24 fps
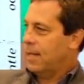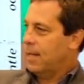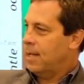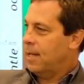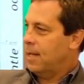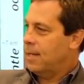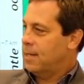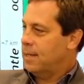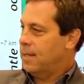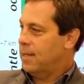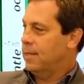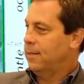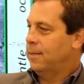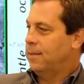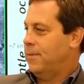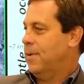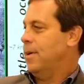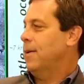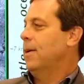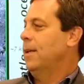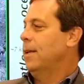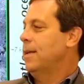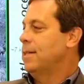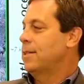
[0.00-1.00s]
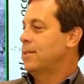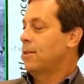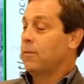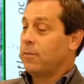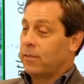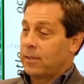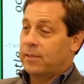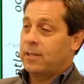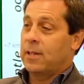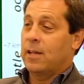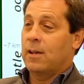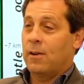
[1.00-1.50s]
And at the very least,
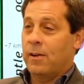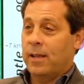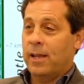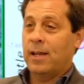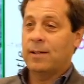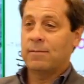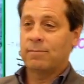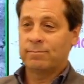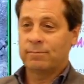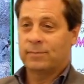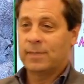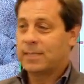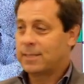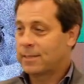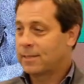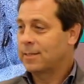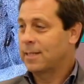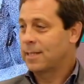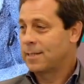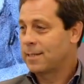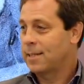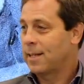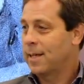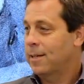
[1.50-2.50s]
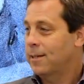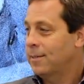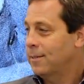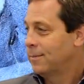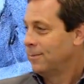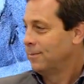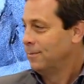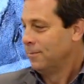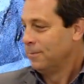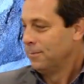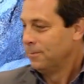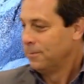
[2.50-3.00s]
they'll say, oh yeah, it's layered.